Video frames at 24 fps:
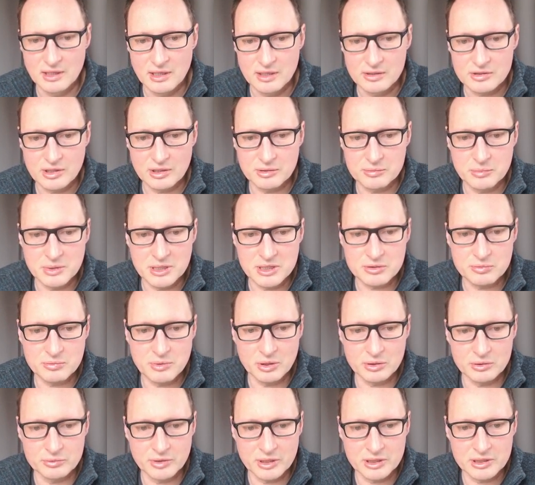So it means we
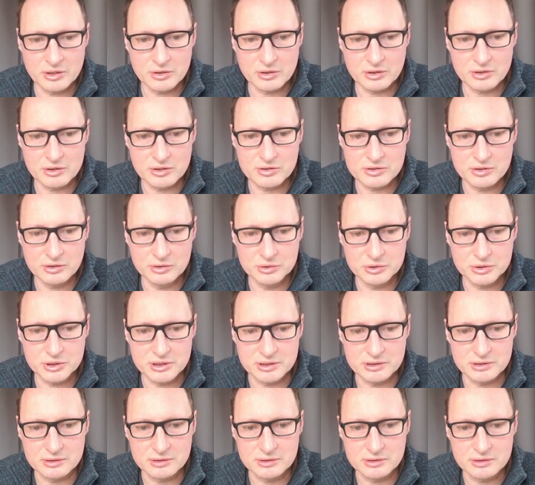already got the
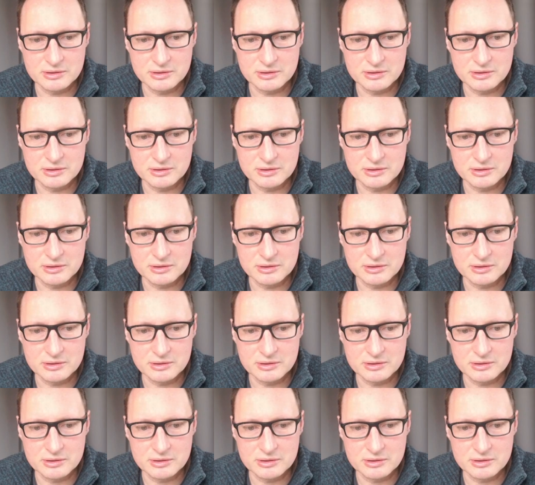solution.